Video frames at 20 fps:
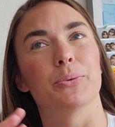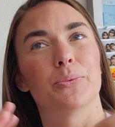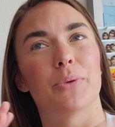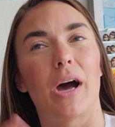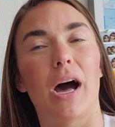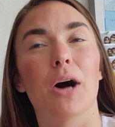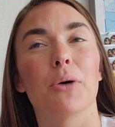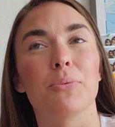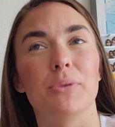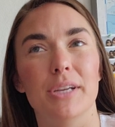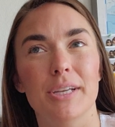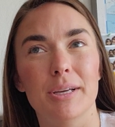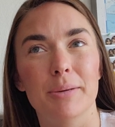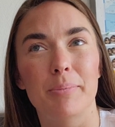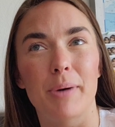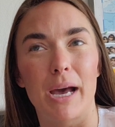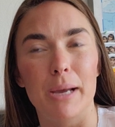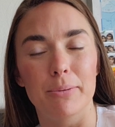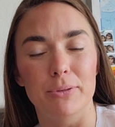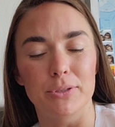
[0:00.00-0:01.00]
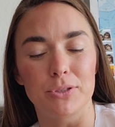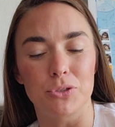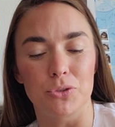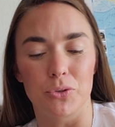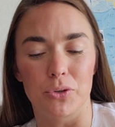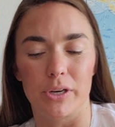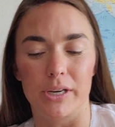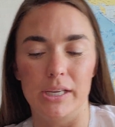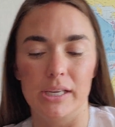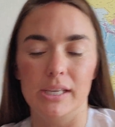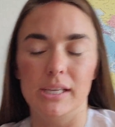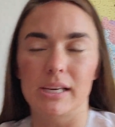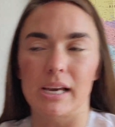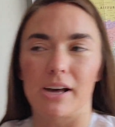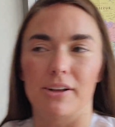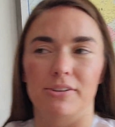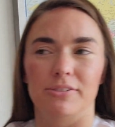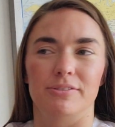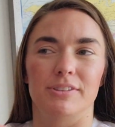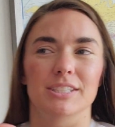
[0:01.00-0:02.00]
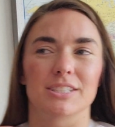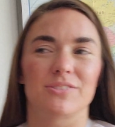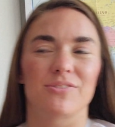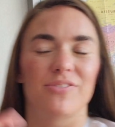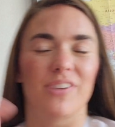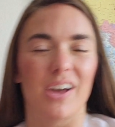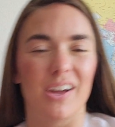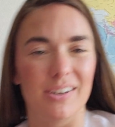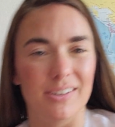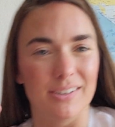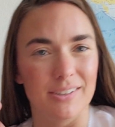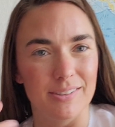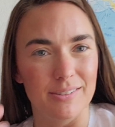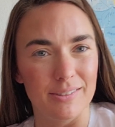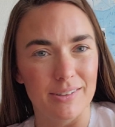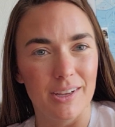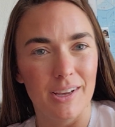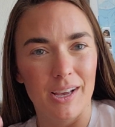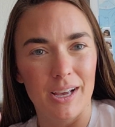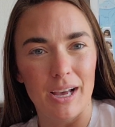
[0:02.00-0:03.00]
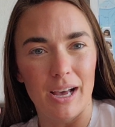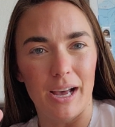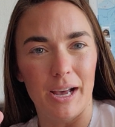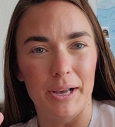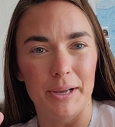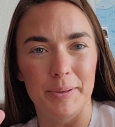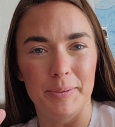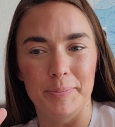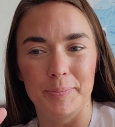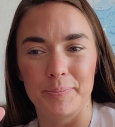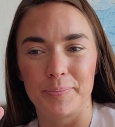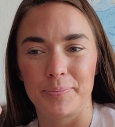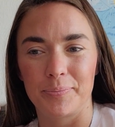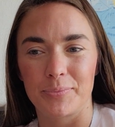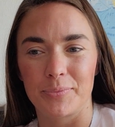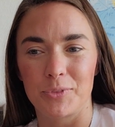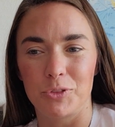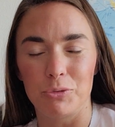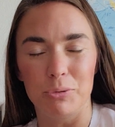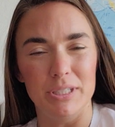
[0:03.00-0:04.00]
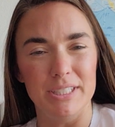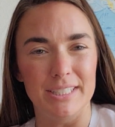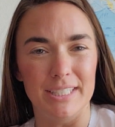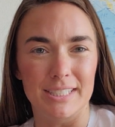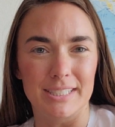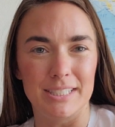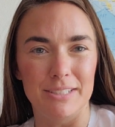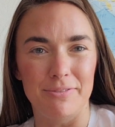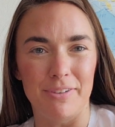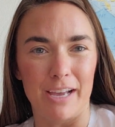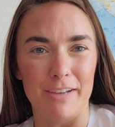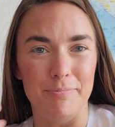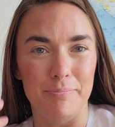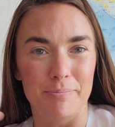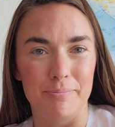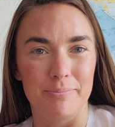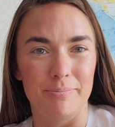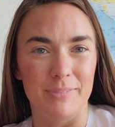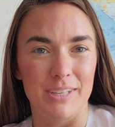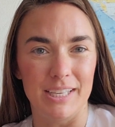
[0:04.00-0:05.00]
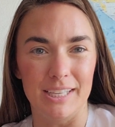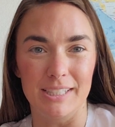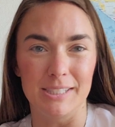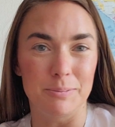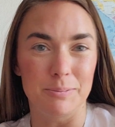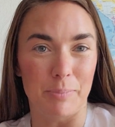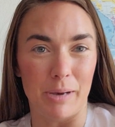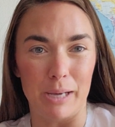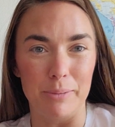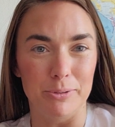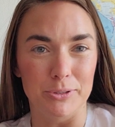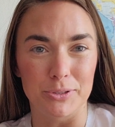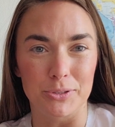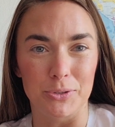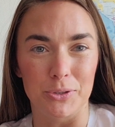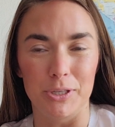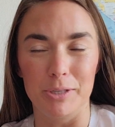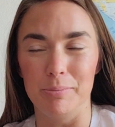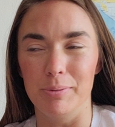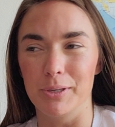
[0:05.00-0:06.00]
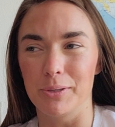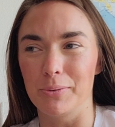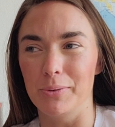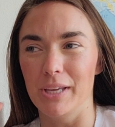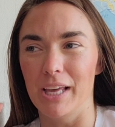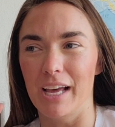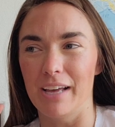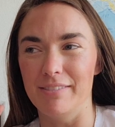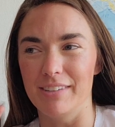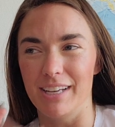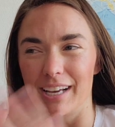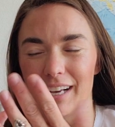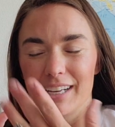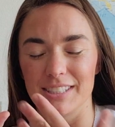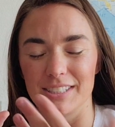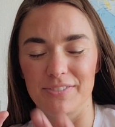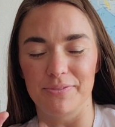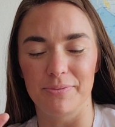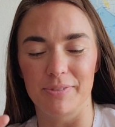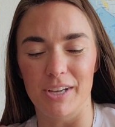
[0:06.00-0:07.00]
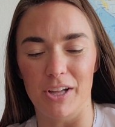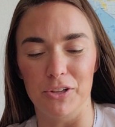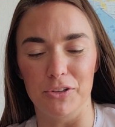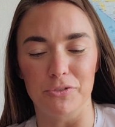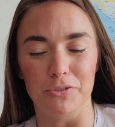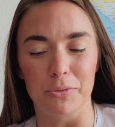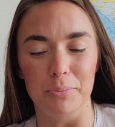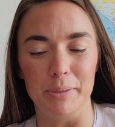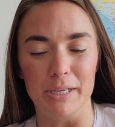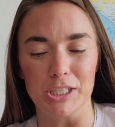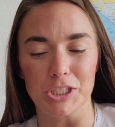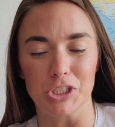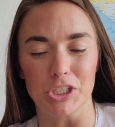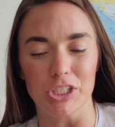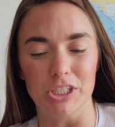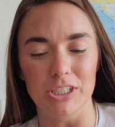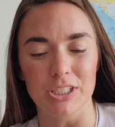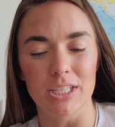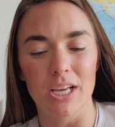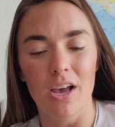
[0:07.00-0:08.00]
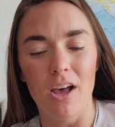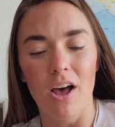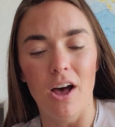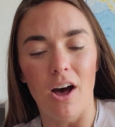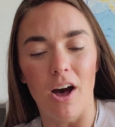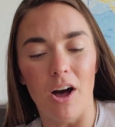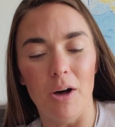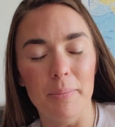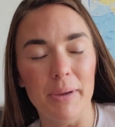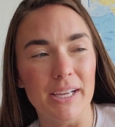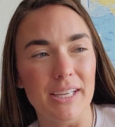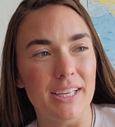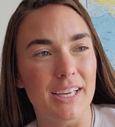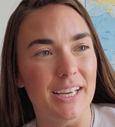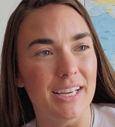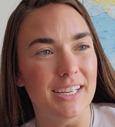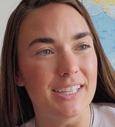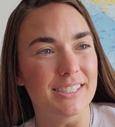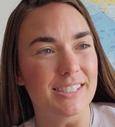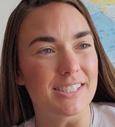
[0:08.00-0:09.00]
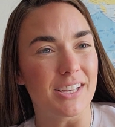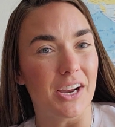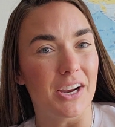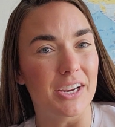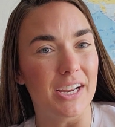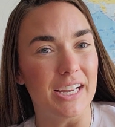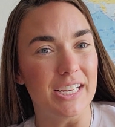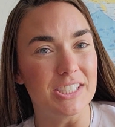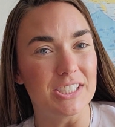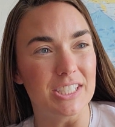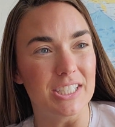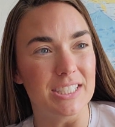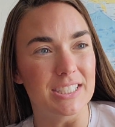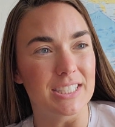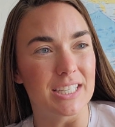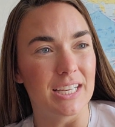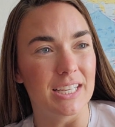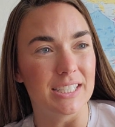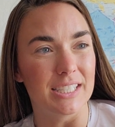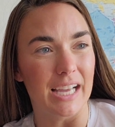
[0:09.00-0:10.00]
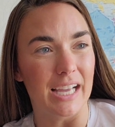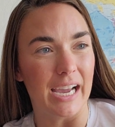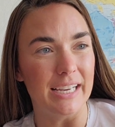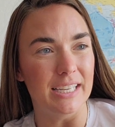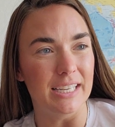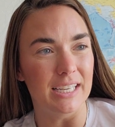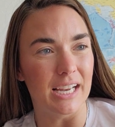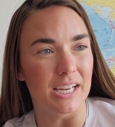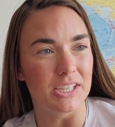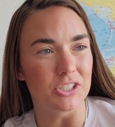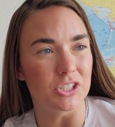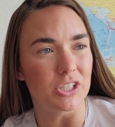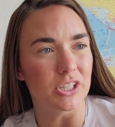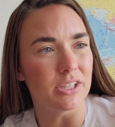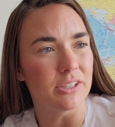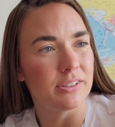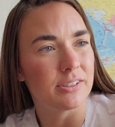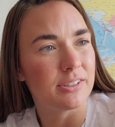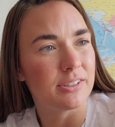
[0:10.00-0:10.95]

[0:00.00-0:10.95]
I'll read a Bible story out of this fun 365 kids Bible story book we have, and it has colorful pictures. All my kids are ages 9 and under.